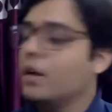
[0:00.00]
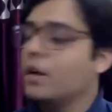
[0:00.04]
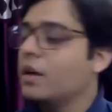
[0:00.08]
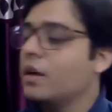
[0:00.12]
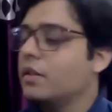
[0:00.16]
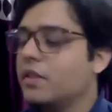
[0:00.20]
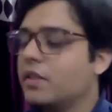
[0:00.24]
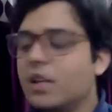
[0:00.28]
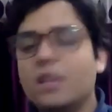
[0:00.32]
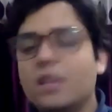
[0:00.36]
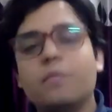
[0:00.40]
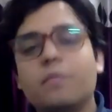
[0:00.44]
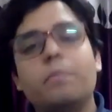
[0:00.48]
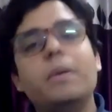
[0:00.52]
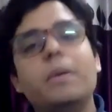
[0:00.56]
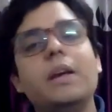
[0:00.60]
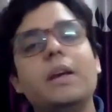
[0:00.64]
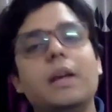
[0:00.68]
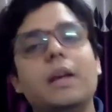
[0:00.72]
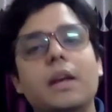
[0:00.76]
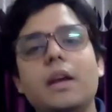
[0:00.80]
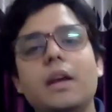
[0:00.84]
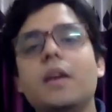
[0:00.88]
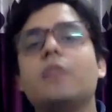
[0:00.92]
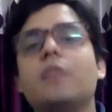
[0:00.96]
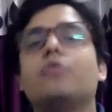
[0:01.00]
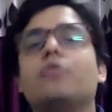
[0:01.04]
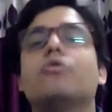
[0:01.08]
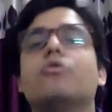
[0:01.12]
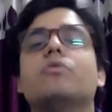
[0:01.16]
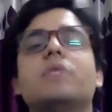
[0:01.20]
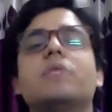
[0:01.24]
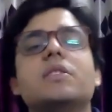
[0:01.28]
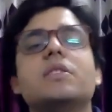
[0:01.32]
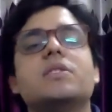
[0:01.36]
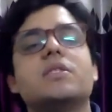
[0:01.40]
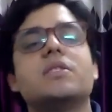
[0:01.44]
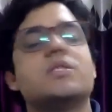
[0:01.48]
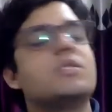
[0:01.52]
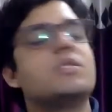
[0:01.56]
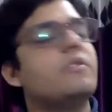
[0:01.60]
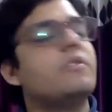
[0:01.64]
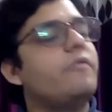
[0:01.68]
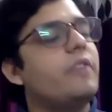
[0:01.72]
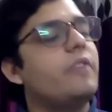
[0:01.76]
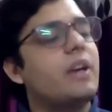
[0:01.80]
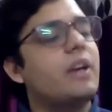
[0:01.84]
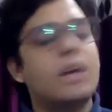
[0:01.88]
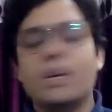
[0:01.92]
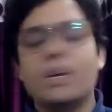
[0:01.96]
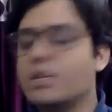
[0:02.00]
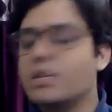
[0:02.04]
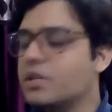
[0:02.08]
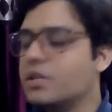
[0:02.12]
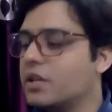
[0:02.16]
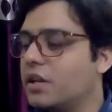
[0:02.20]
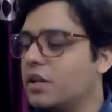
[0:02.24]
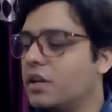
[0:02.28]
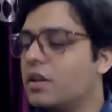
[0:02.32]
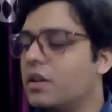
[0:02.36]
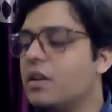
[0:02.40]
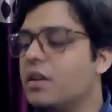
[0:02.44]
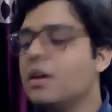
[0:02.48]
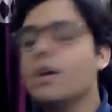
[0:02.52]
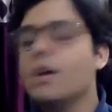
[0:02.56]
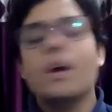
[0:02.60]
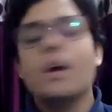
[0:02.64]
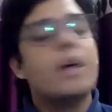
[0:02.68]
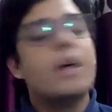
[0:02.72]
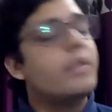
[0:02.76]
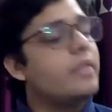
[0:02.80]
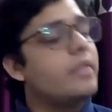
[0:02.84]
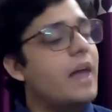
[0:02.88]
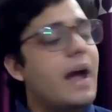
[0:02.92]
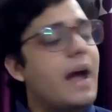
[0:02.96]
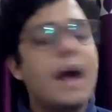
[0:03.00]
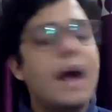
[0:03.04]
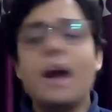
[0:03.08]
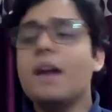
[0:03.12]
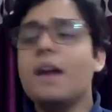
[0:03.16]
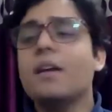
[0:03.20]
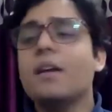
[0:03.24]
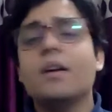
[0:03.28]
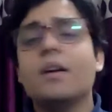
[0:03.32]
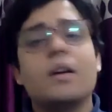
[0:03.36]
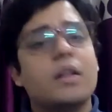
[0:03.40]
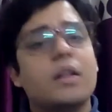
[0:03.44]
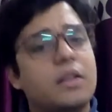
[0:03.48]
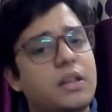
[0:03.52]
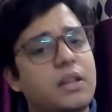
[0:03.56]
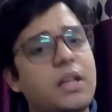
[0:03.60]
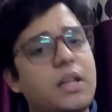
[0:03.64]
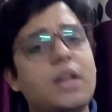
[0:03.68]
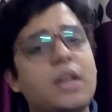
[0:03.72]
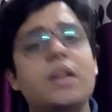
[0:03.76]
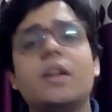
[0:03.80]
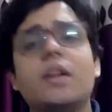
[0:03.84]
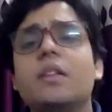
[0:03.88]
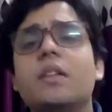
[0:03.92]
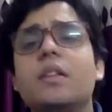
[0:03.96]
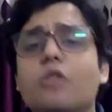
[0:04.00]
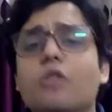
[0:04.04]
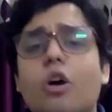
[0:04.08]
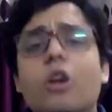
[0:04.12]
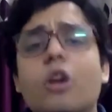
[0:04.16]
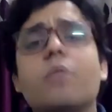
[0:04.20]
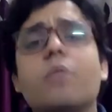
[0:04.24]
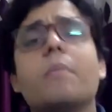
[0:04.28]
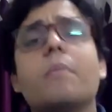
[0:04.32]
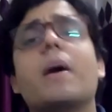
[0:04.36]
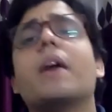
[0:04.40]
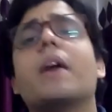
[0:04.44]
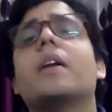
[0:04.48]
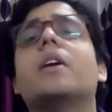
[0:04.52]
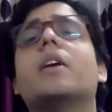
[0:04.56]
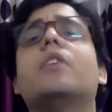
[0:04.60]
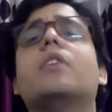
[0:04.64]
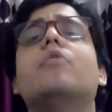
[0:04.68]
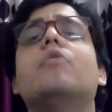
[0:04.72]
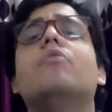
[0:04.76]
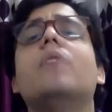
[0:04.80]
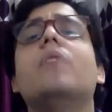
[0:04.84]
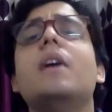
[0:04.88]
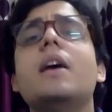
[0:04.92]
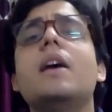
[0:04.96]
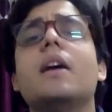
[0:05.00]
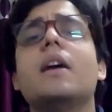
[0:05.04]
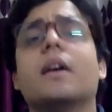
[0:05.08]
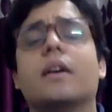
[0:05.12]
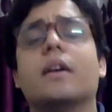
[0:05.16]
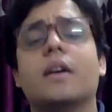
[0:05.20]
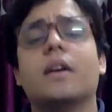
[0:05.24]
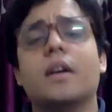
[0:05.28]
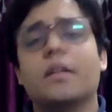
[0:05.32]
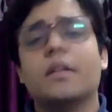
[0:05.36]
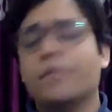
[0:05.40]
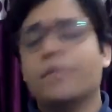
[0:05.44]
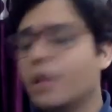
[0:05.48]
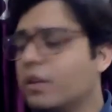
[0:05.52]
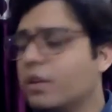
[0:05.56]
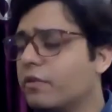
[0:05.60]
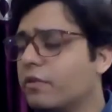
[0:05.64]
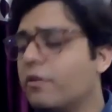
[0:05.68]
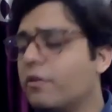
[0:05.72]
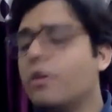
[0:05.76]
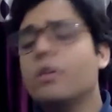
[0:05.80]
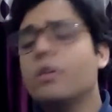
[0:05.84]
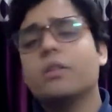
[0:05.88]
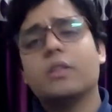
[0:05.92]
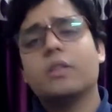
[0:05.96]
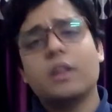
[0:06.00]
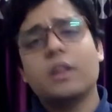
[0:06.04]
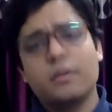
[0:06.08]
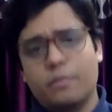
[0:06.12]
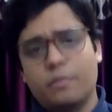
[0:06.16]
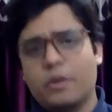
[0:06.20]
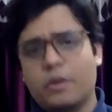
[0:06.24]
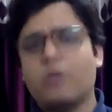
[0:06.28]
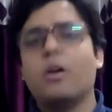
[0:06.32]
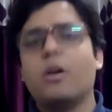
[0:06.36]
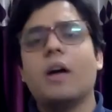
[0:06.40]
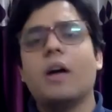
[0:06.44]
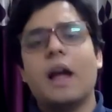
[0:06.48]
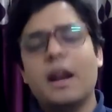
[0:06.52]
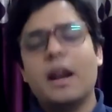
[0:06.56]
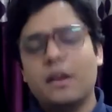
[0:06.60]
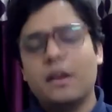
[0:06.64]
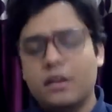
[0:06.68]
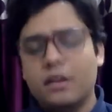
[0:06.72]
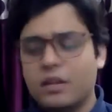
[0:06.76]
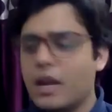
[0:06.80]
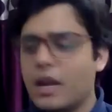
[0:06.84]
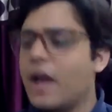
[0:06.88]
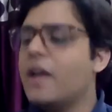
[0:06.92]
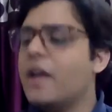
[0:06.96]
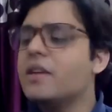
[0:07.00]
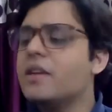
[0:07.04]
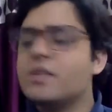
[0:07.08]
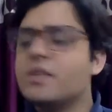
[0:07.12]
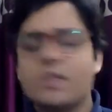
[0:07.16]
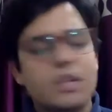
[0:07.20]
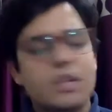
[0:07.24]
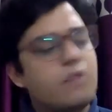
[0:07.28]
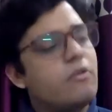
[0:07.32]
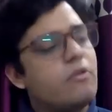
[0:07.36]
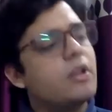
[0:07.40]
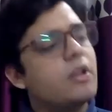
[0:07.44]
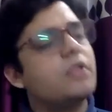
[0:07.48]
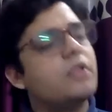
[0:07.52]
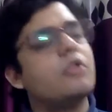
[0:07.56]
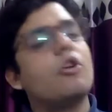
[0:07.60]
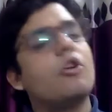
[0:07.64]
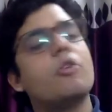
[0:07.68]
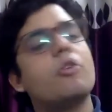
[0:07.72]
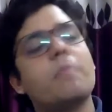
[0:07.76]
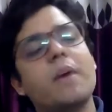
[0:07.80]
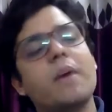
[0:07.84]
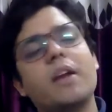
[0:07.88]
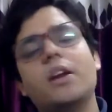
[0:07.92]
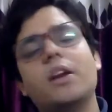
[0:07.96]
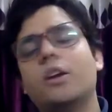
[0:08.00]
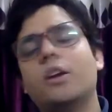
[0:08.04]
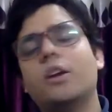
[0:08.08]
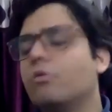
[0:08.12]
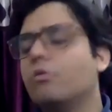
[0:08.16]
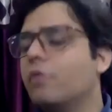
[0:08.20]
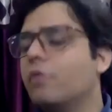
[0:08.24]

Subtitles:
this B took the justification that C is not married to A. This was the because, and as C was not married to